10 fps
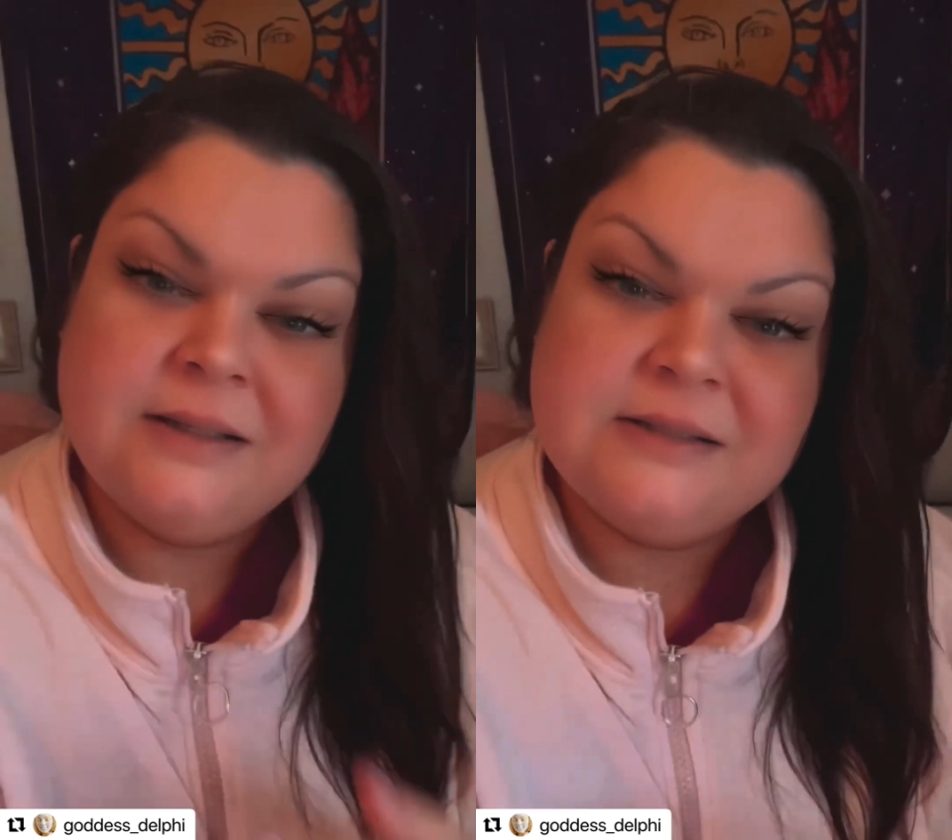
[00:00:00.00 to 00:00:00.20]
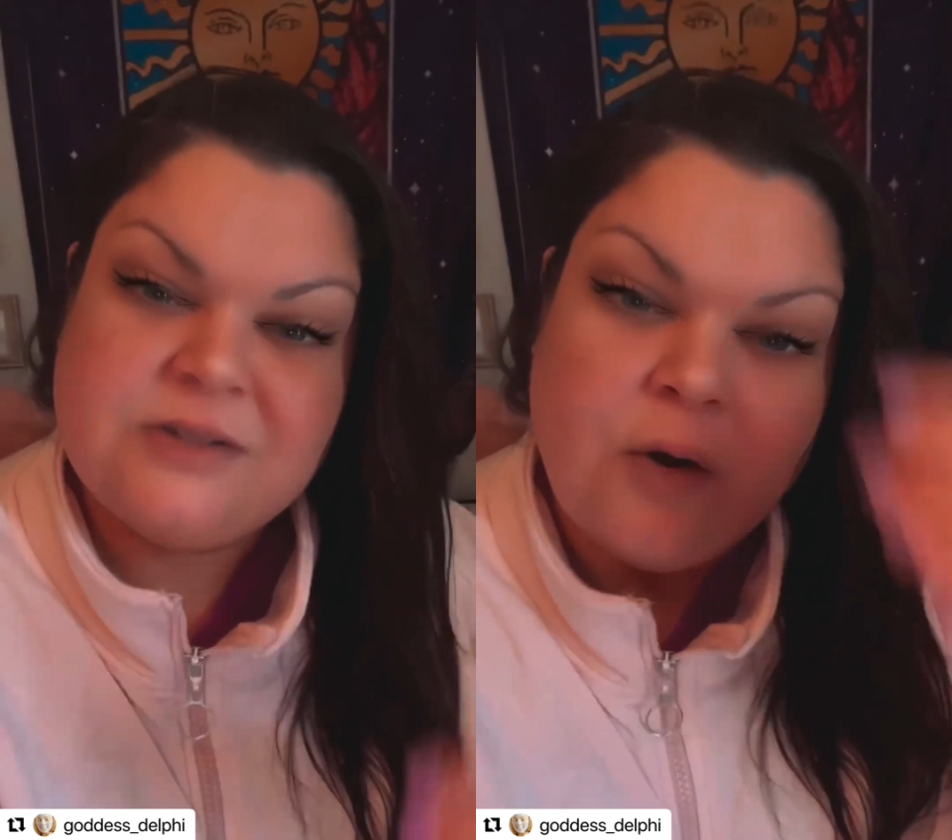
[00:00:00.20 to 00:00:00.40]

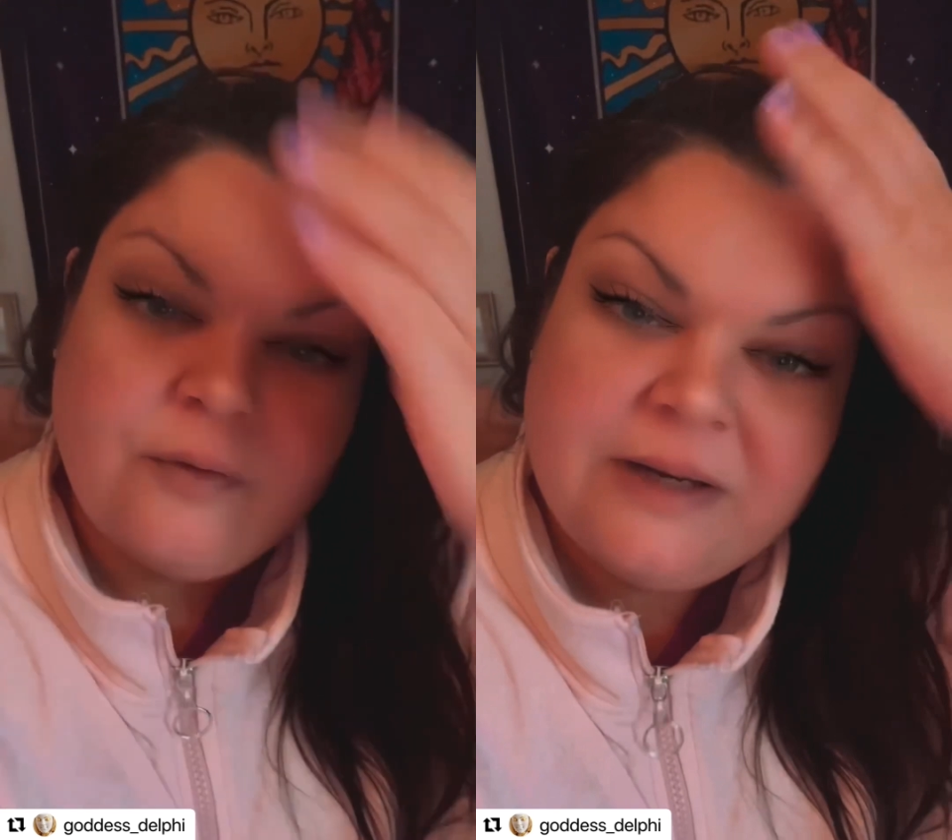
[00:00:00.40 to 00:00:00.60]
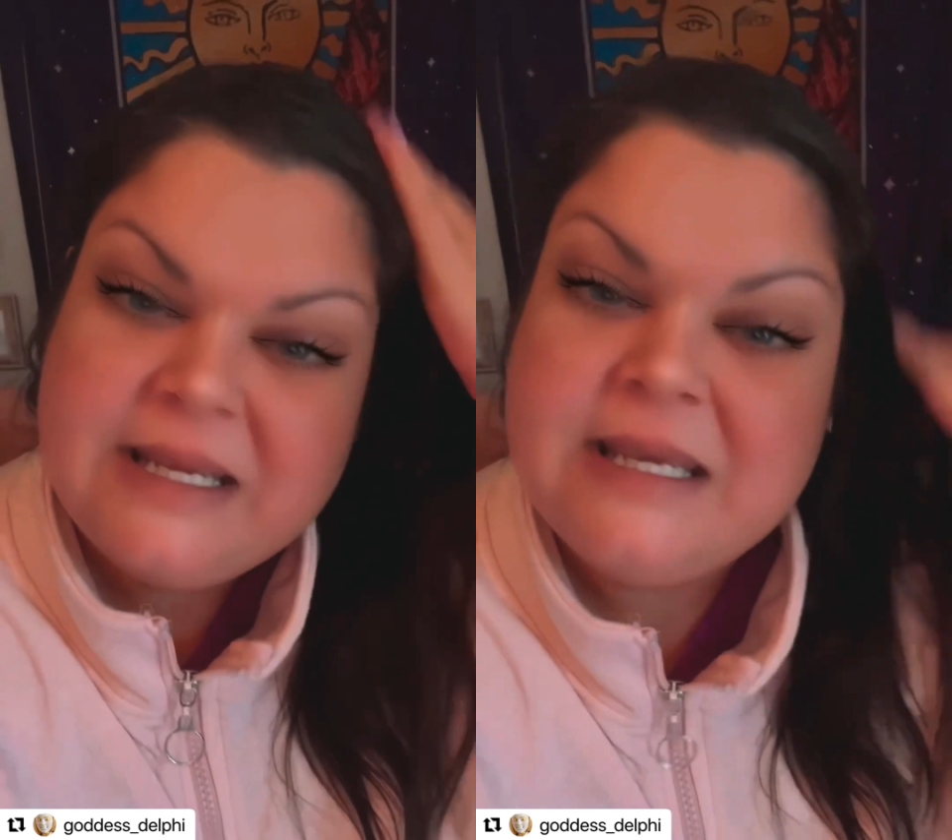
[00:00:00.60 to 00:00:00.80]
It's
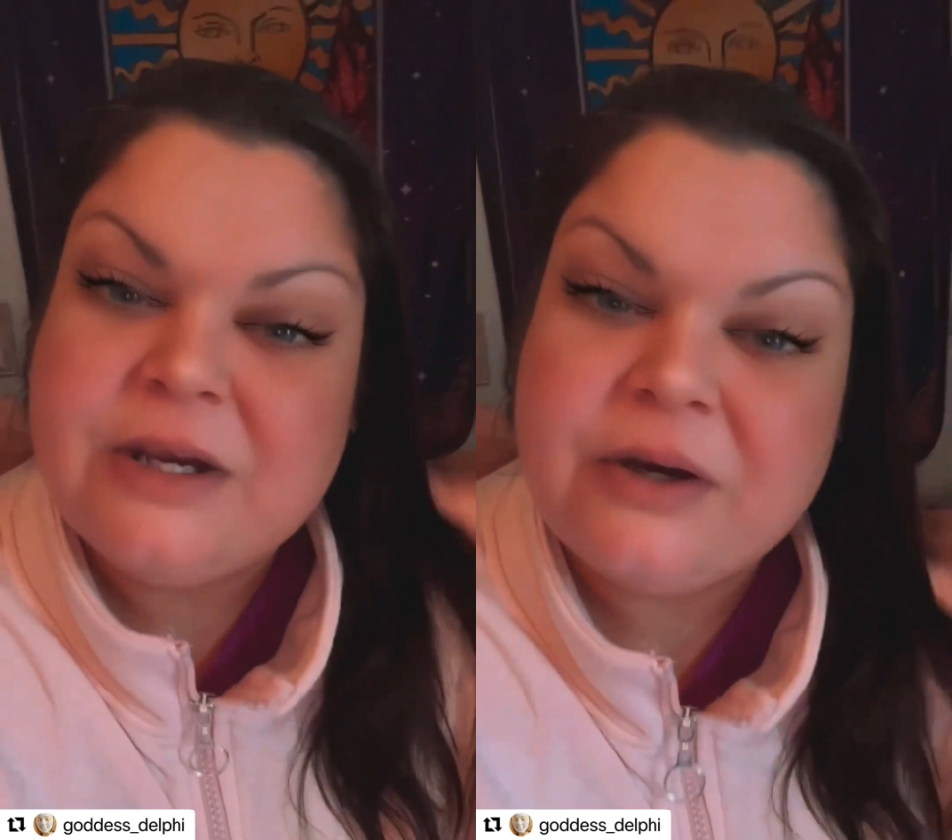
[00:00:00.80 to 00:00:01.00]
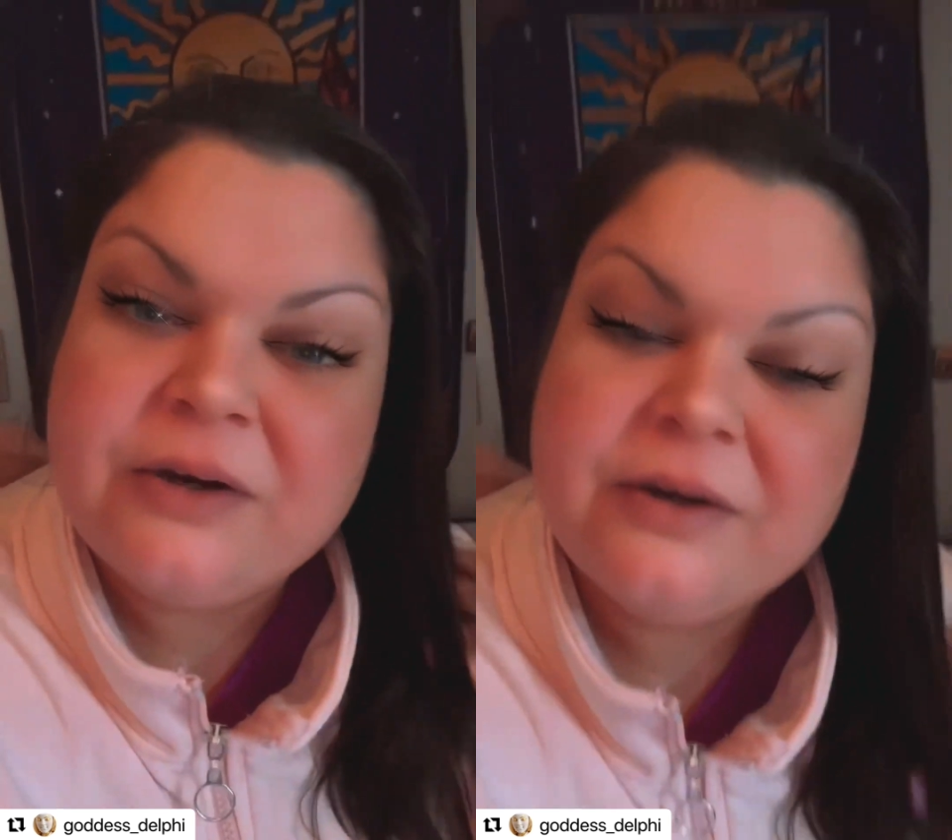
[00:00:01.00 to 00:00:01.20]
already
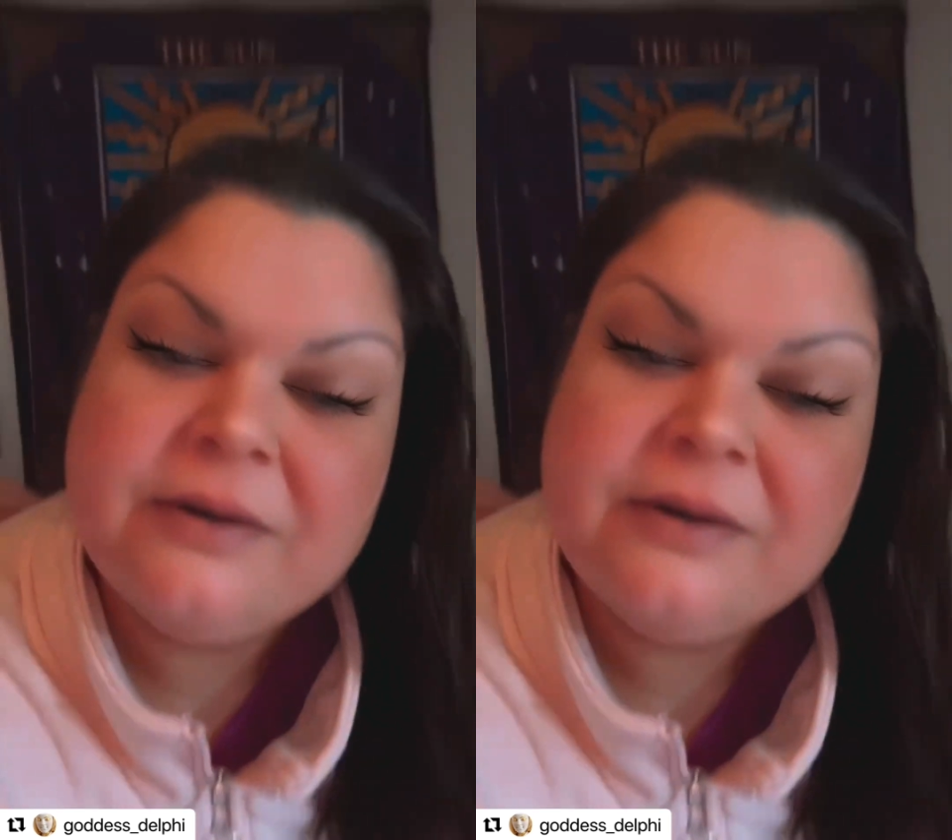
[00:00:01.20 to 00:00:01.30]
here.